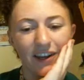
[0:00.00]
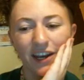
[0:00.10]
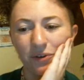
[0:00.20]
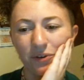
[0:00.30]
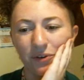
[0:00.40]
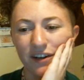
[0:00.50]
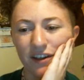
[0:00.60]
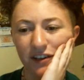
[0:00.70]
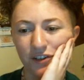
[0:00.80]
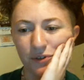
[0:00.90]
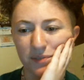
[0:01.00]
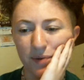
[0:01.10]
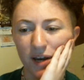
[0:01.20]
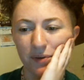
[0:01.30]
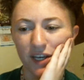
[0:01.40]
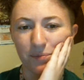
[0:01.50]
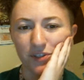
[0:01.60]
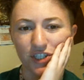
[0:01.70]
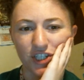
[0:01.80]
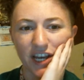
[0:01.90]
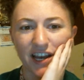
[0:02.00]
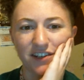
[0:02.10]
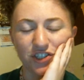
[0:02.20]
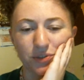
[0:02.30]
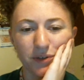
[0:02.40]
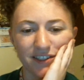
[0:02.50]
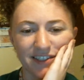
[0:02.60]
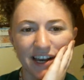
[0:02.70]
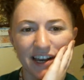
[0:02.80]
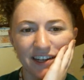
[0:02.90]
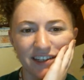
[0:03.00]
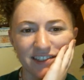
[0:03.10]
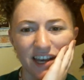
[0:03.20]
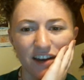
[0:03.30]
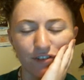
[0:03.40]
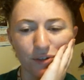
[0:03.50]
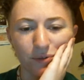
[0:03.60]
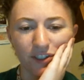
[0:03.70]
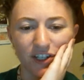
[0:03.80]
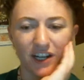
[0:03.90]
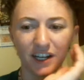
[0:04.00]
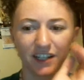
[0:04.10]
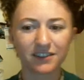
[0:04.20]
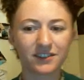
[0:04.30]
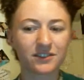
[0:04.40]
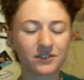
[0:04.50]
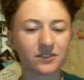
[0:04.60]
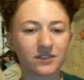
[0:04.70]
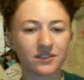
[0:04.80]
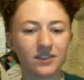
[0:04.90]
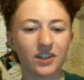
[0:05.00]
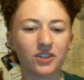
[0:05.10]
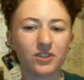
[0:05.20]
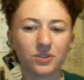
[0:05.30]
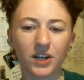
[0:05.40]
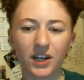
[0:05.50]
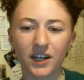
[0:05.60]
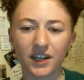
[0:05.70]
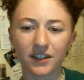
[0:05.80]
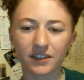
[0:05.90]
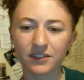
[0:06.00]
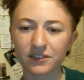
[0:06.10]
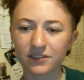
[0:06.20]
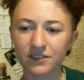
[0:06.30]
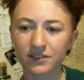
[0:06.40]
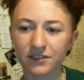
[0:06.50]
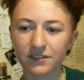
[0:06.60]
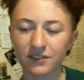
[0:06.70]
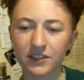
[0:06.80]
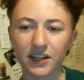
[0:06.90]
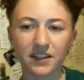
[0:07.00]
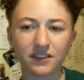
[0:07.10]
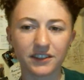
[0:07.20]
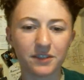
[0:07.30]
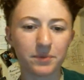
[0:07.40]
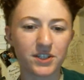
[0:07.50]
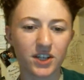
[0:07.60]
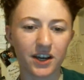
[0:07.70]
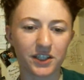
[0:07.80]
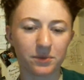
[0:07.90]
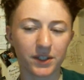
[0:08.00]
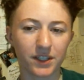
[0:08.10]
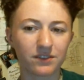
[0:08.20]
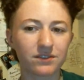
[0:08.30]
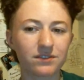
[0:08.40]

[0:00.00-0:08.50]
And why nothing new is popping up in the chat. Did you all die? Is everyone gone? Oh God. Did I delete my document?